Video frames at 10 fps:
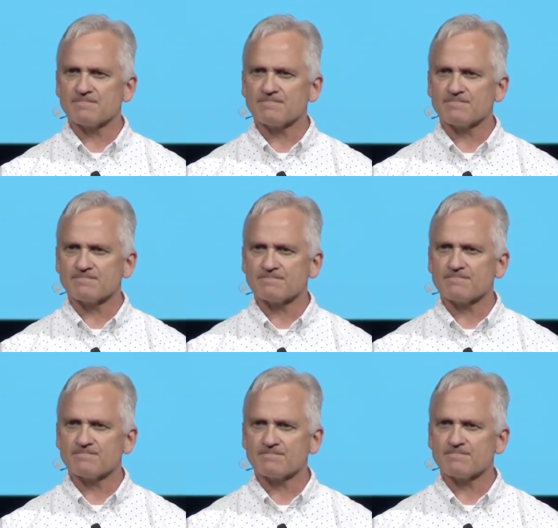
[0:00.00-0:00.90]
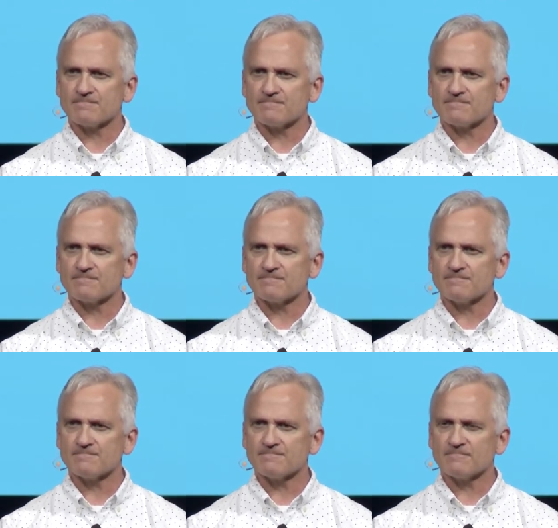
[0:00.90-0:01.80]

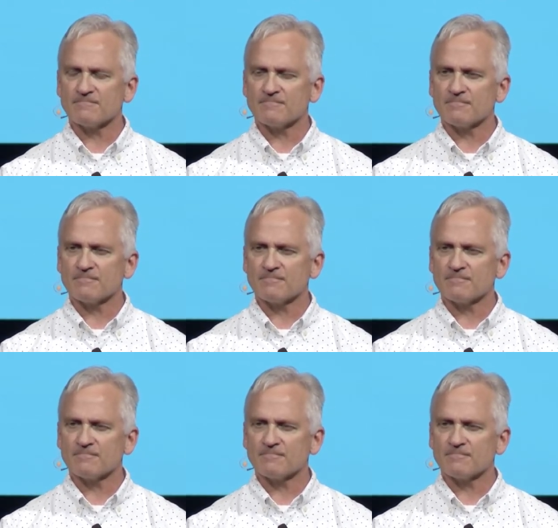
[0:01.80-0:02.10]
Nobody speaks.